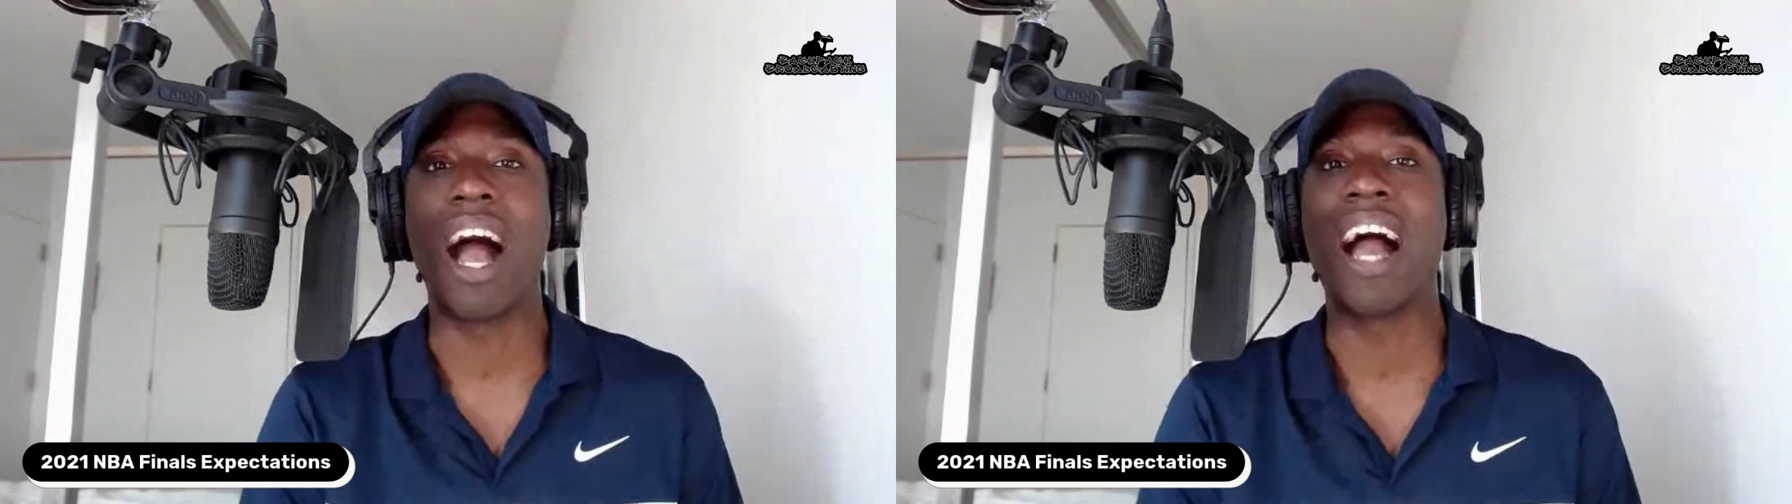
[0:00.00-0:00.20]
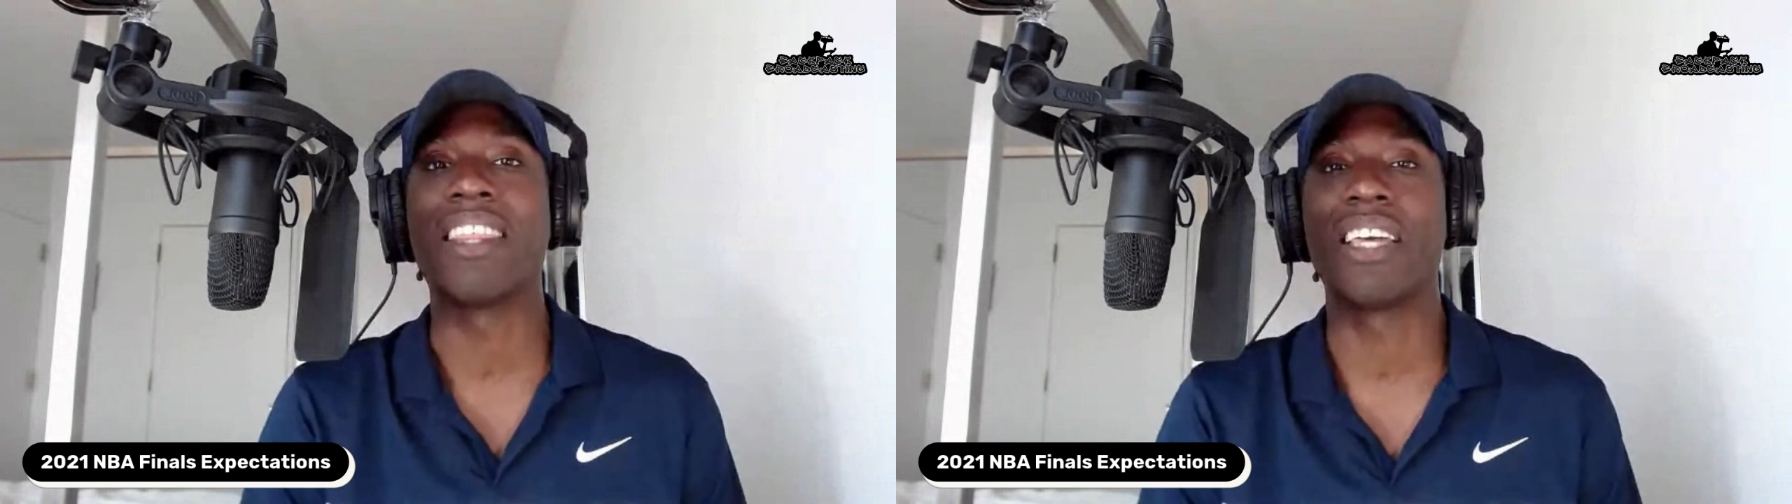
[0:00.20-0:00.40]

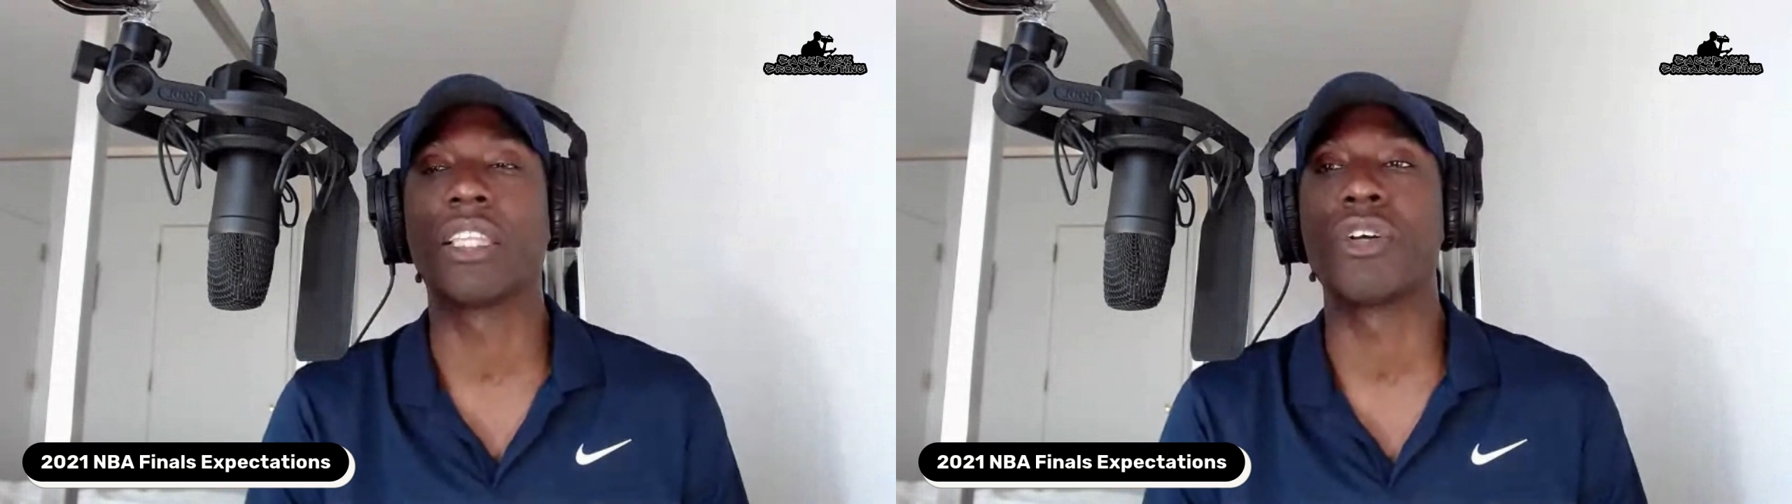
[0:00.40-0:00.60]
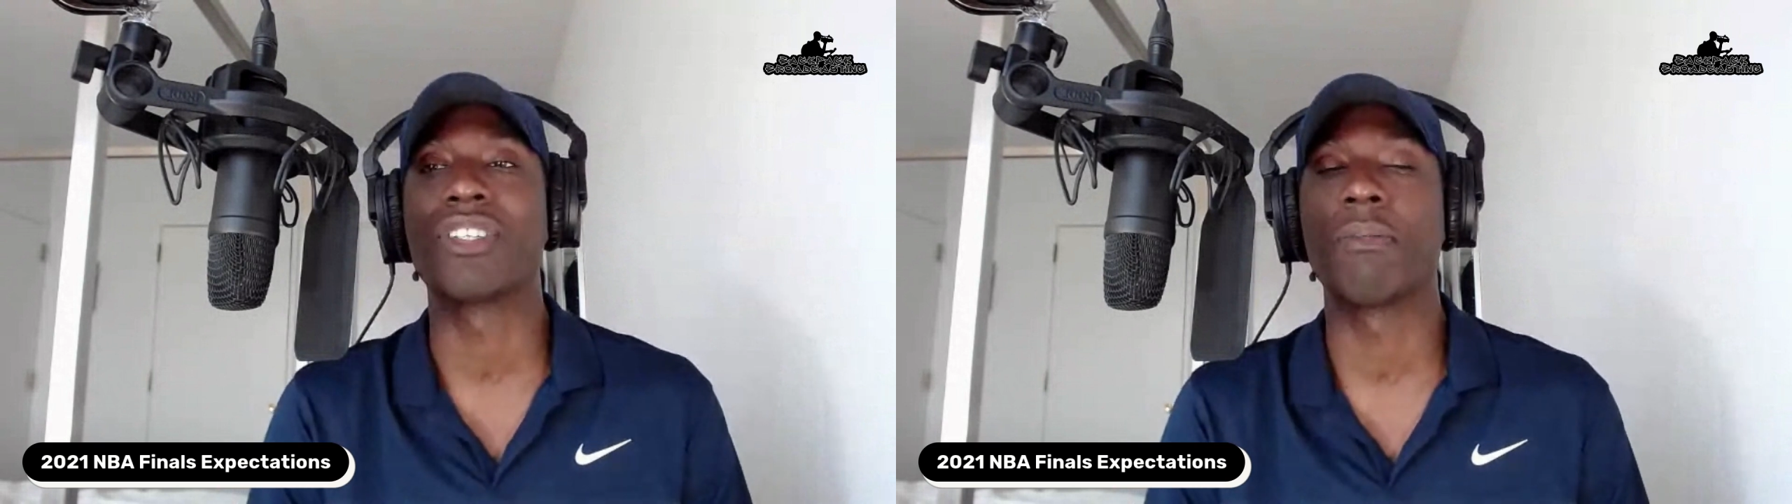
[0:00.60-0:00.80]
I
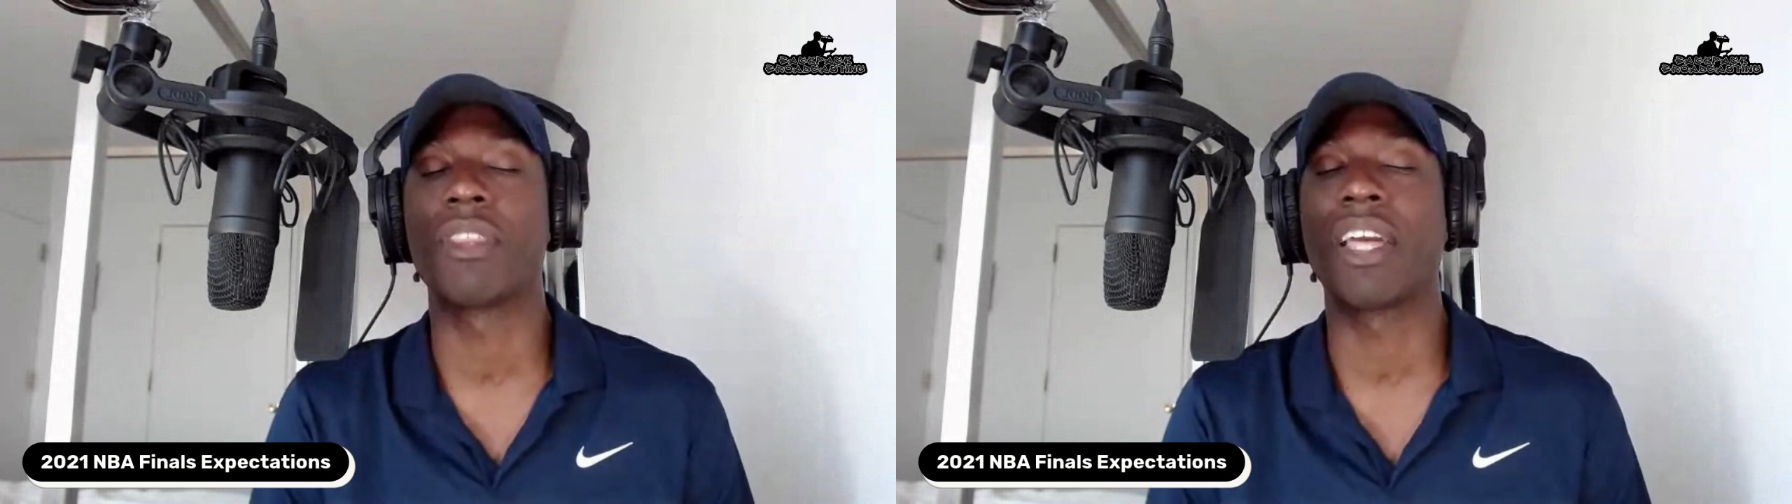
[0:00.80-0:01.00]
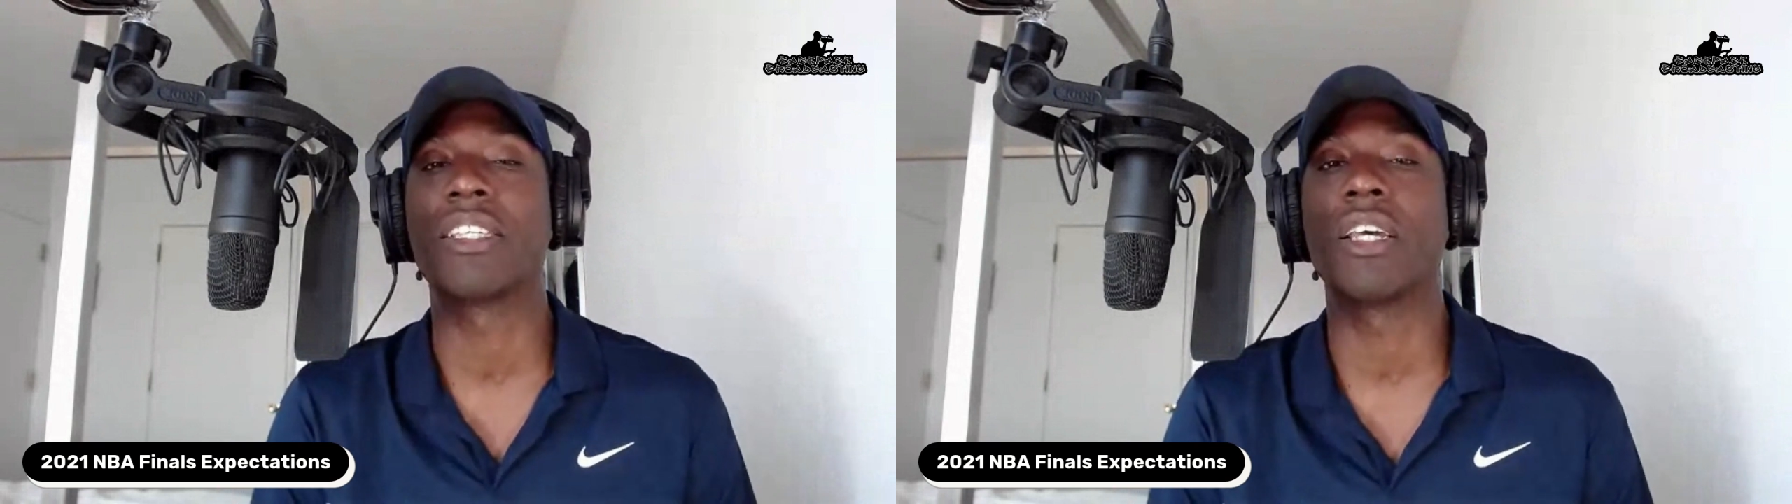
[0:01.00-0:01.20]
think there are some
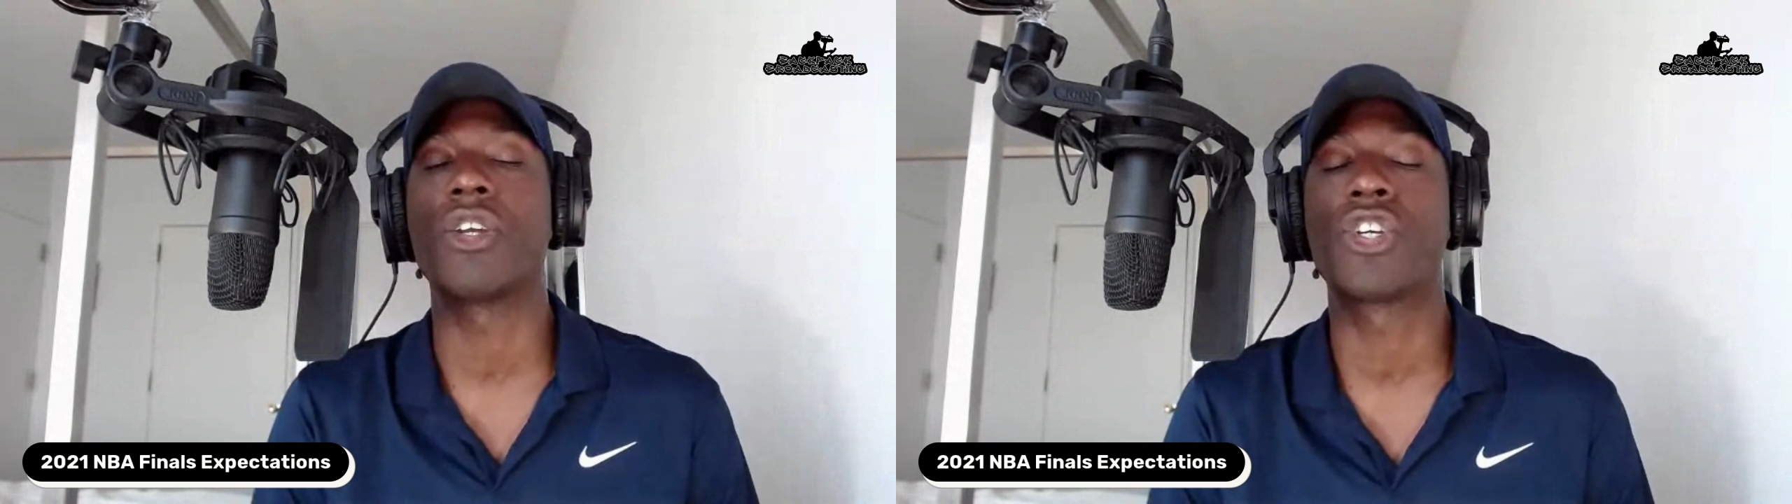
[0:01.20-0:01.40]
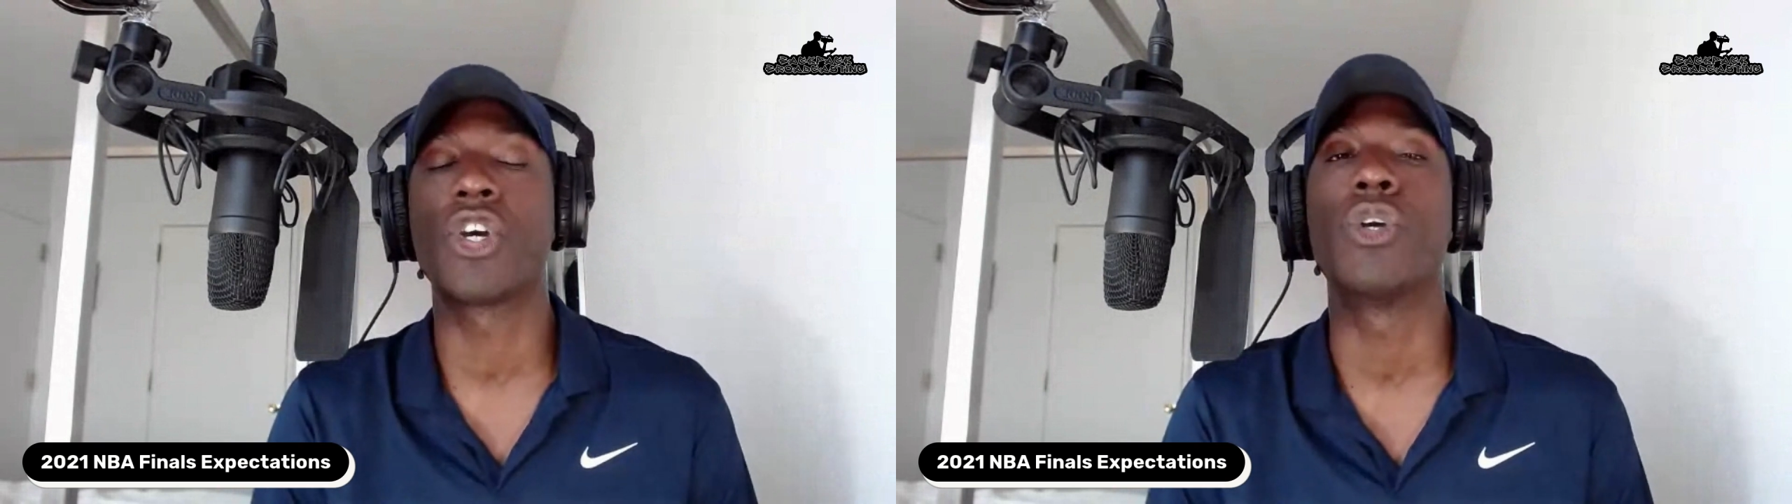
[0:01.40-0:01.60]
things
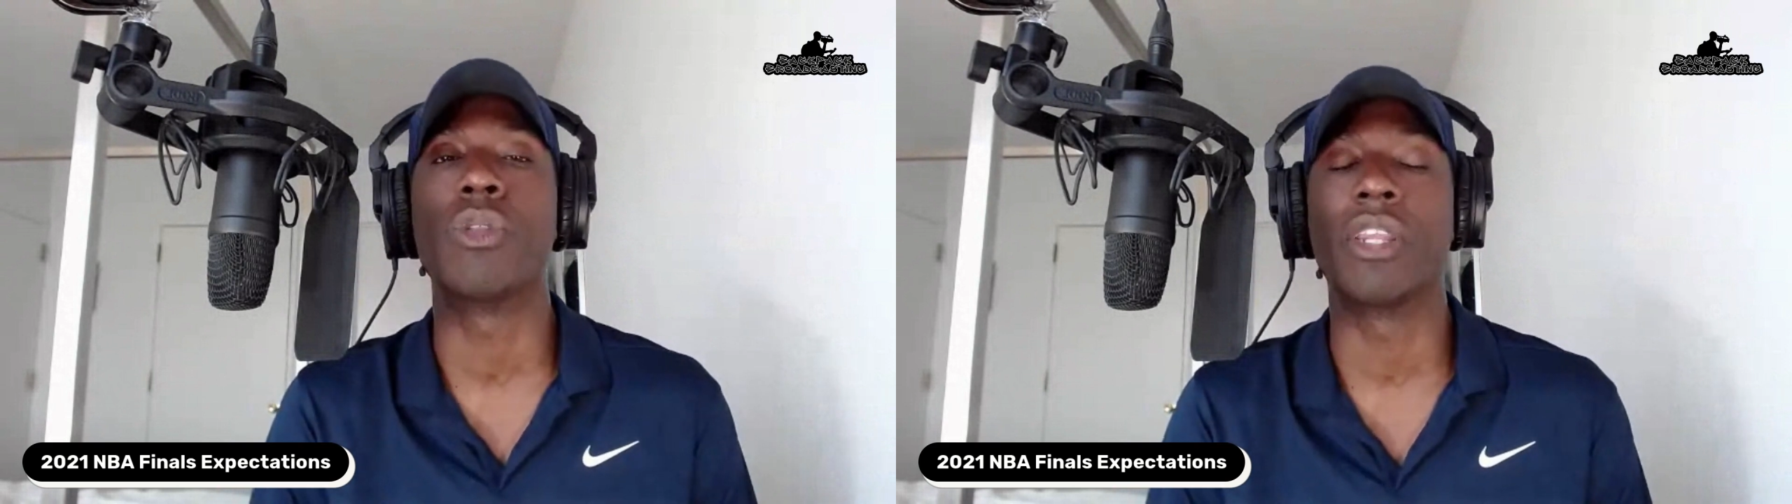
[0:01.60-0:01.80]
that show you